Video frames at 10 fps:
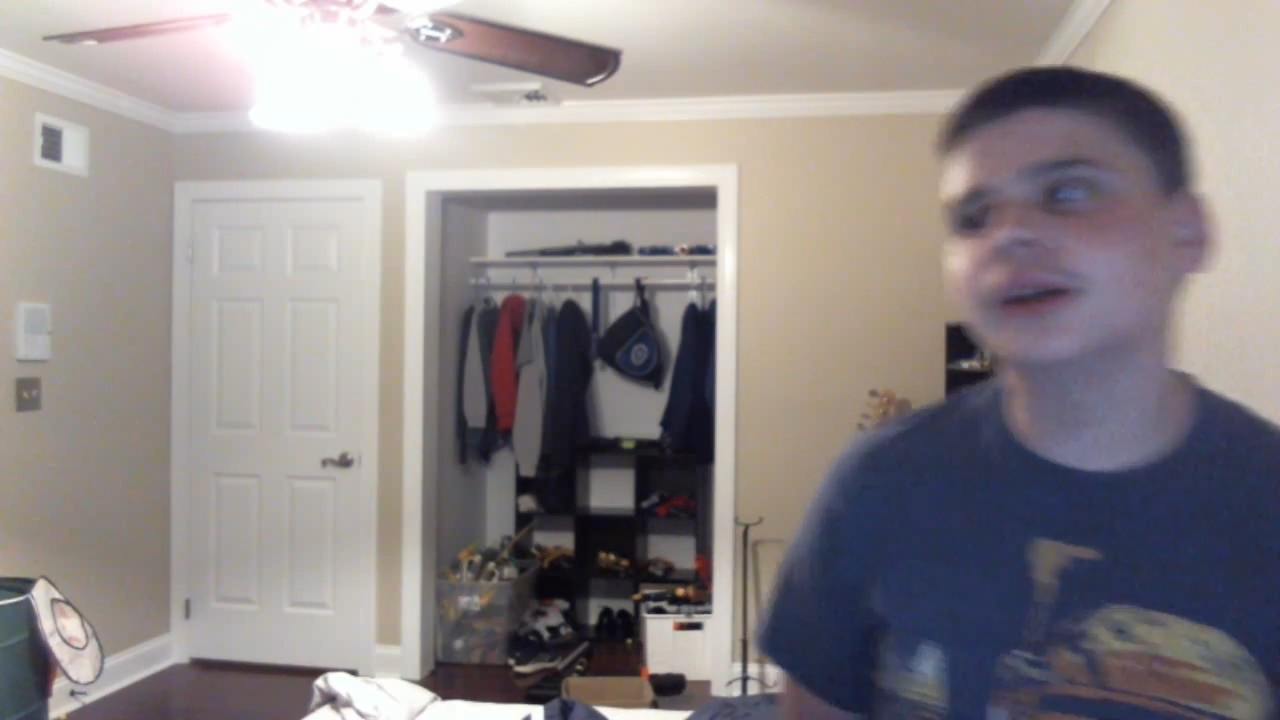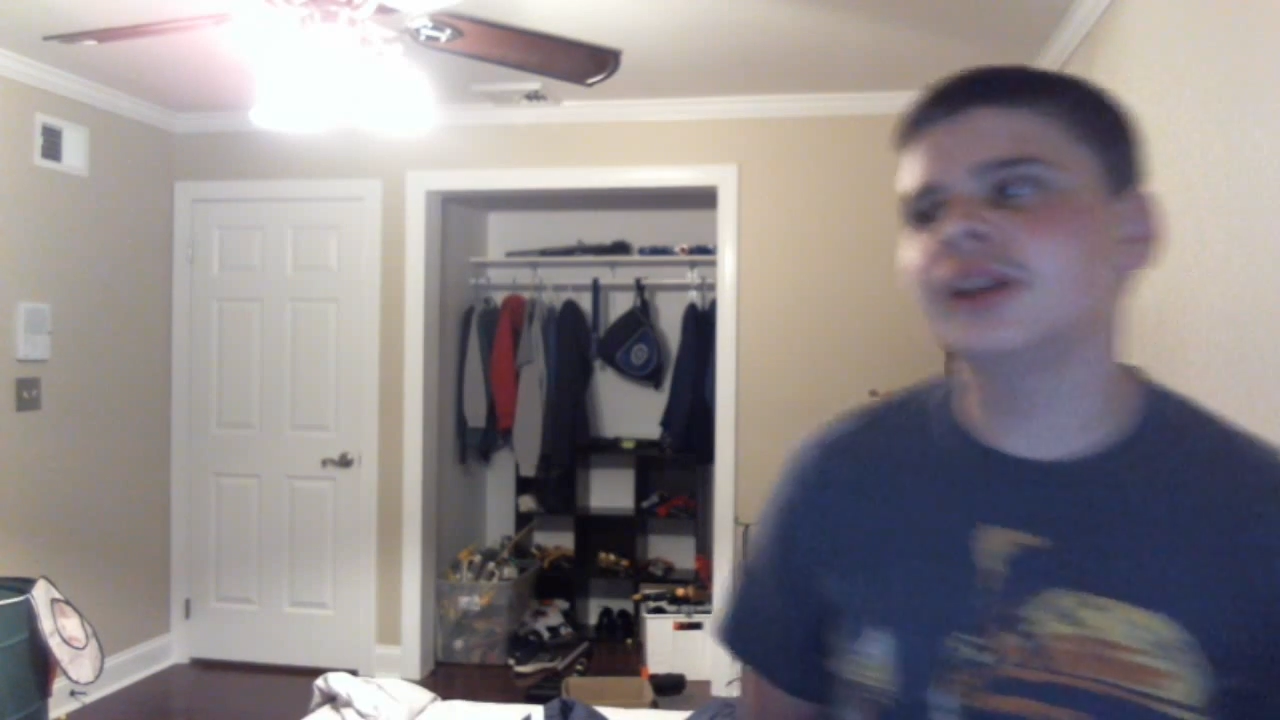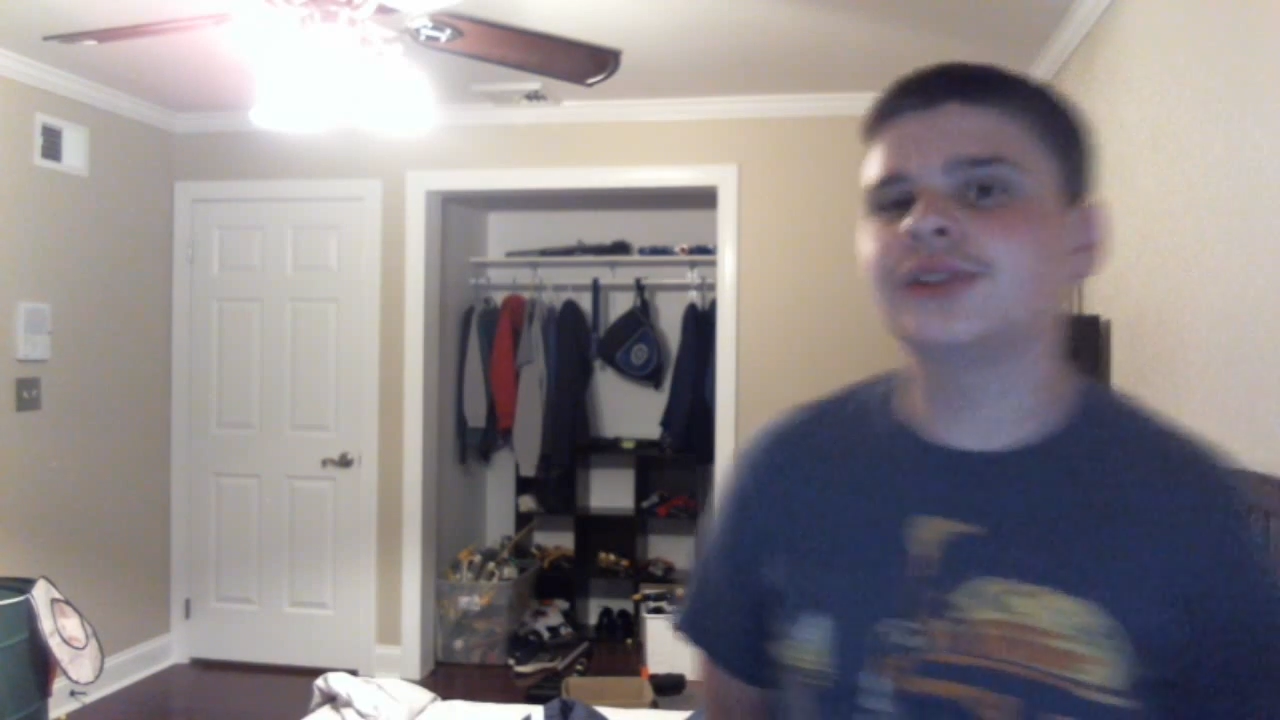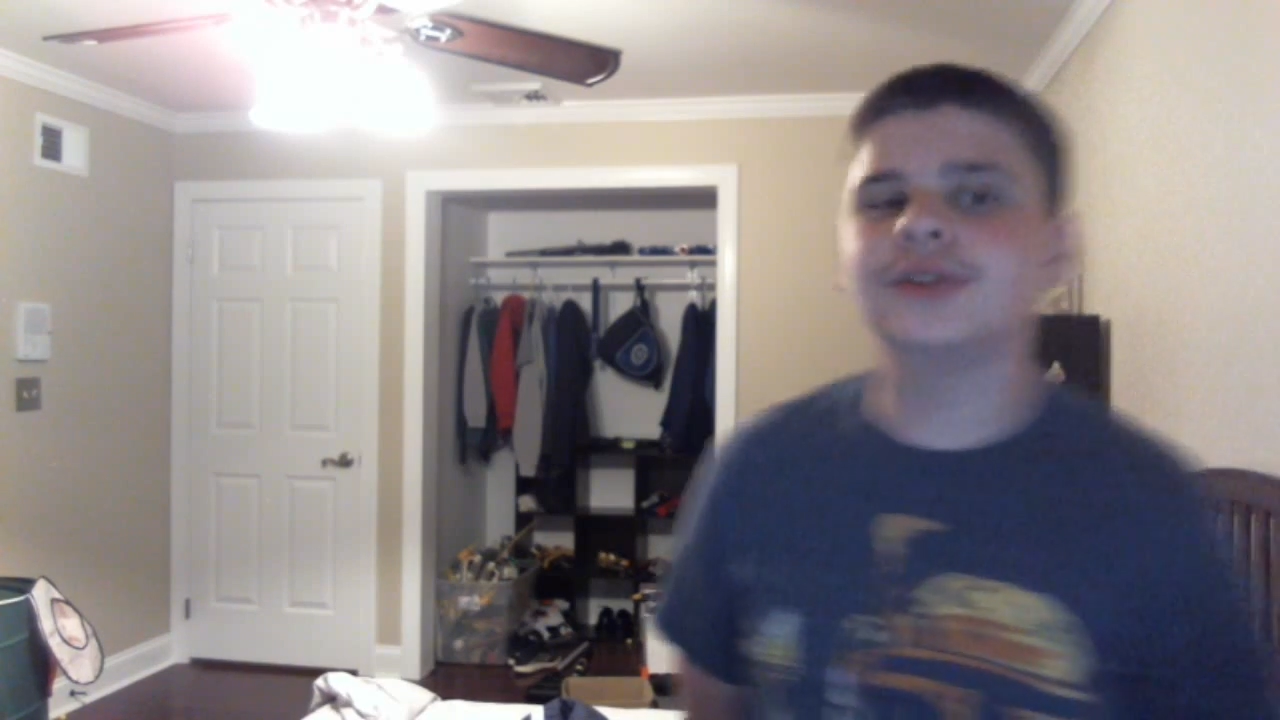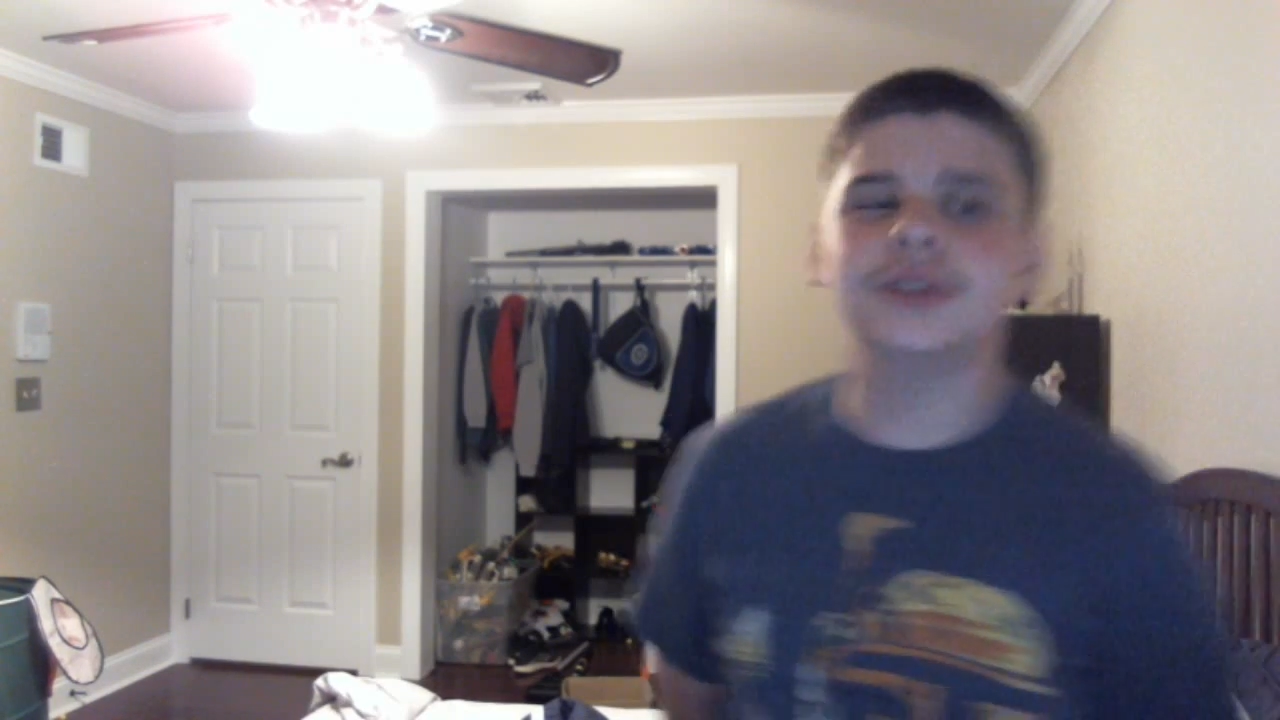
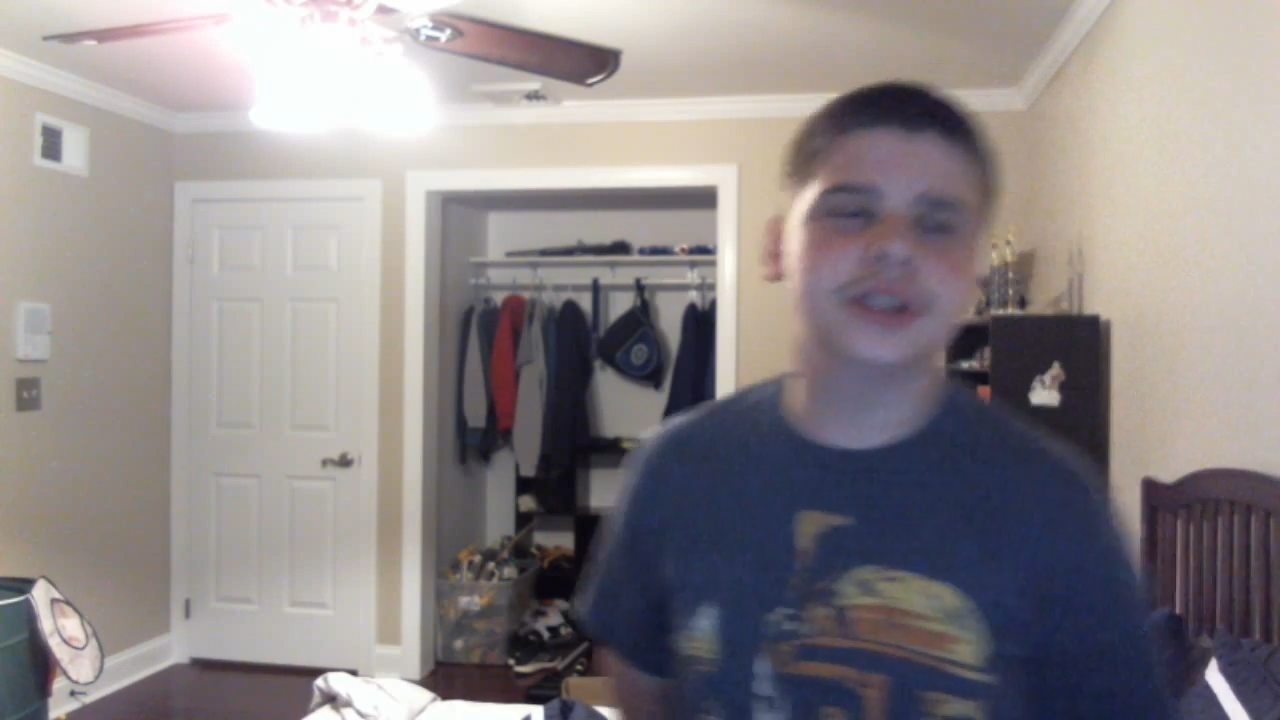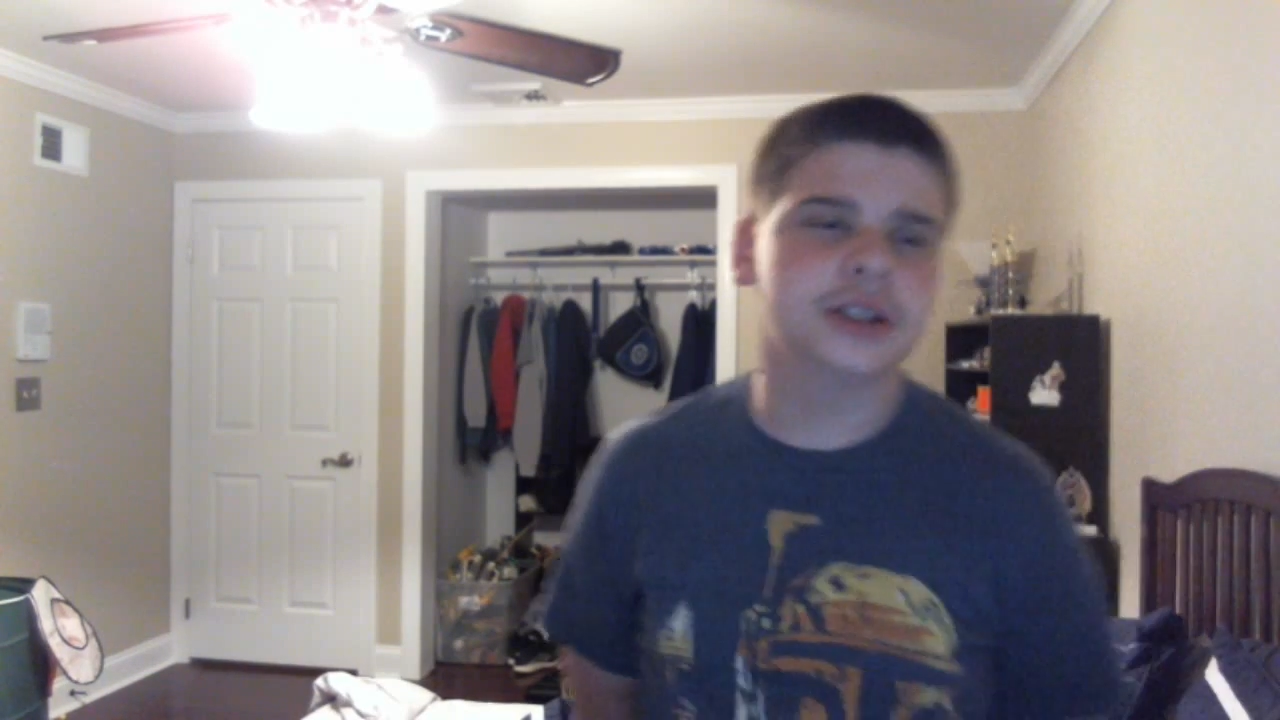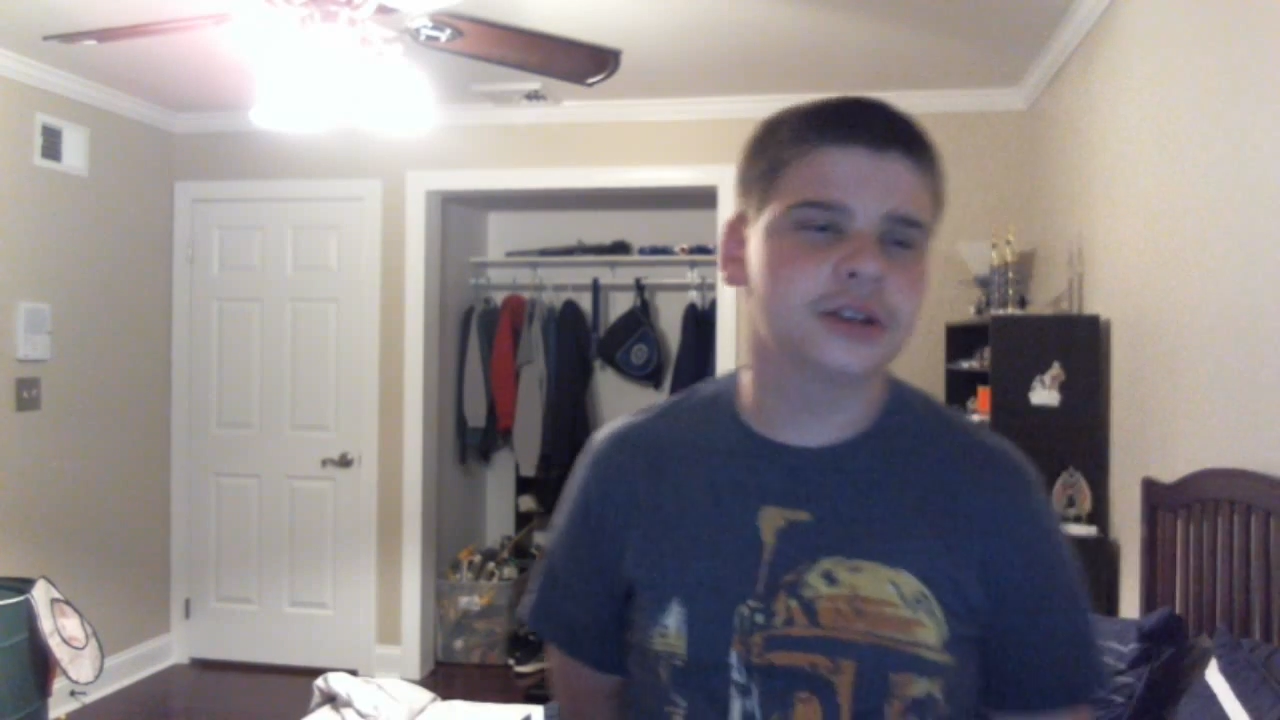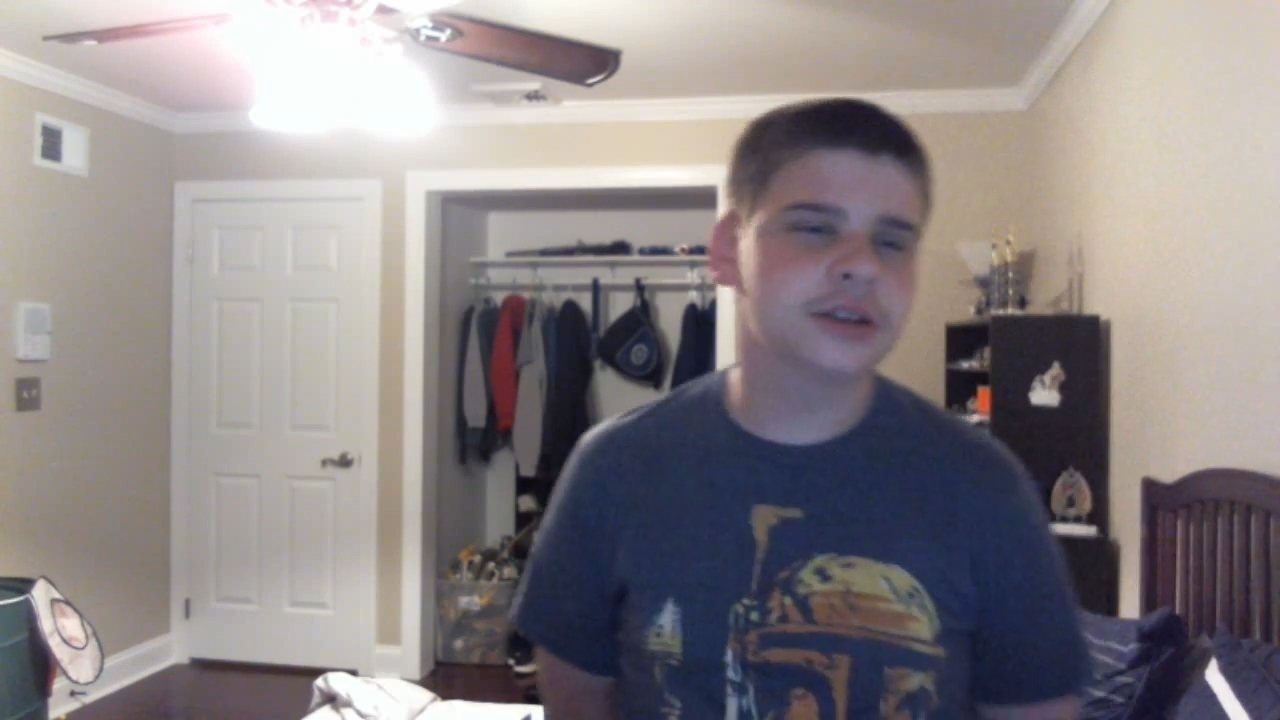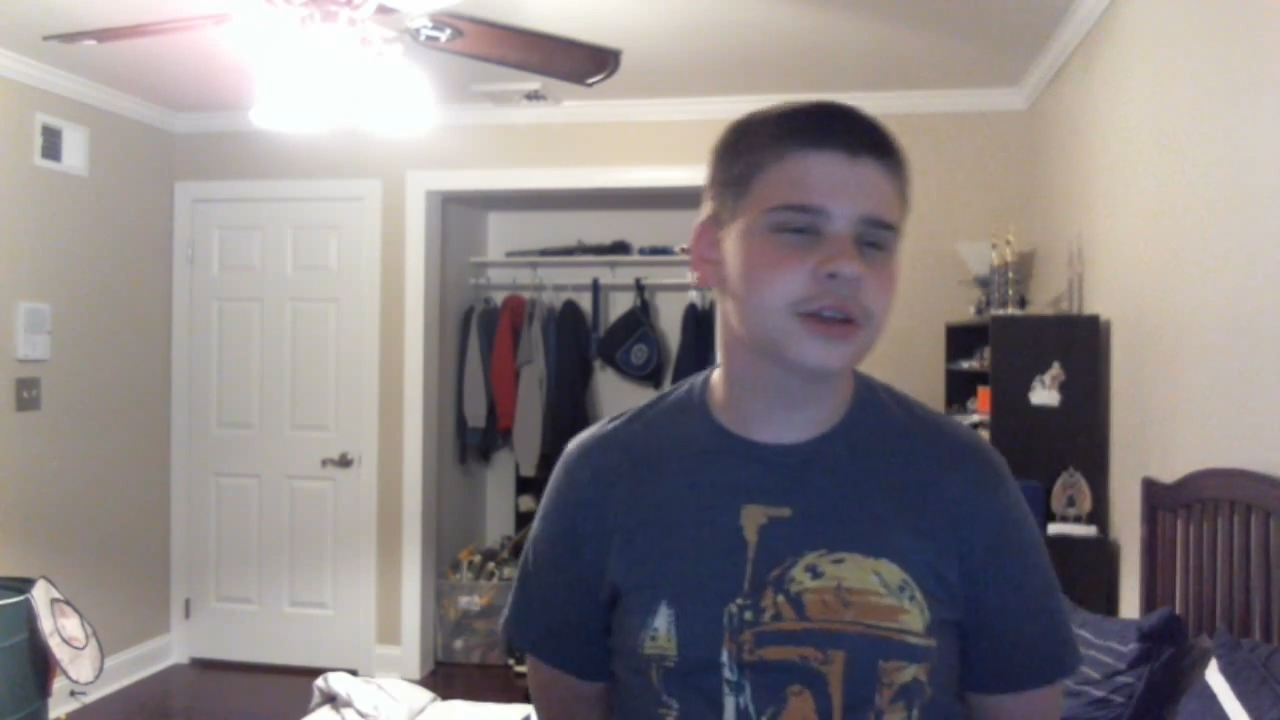HVZ or